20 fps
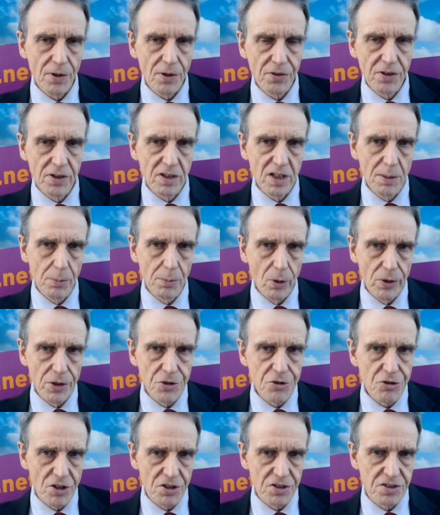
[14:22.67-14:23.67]
I think they're more
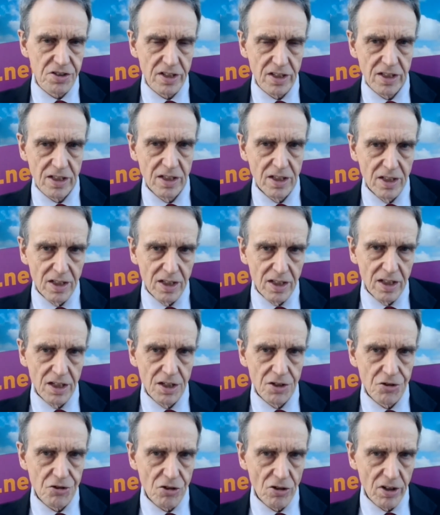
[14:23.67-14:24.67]
interested
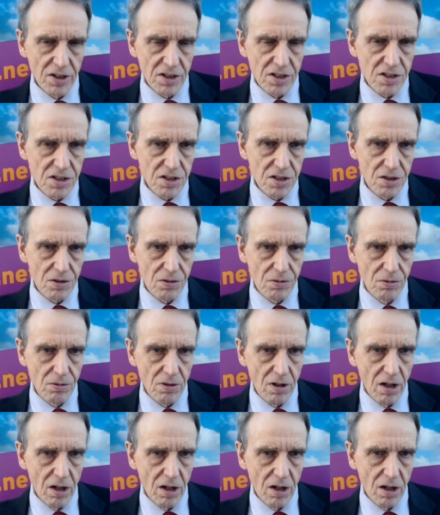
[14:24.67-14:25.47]
in trying to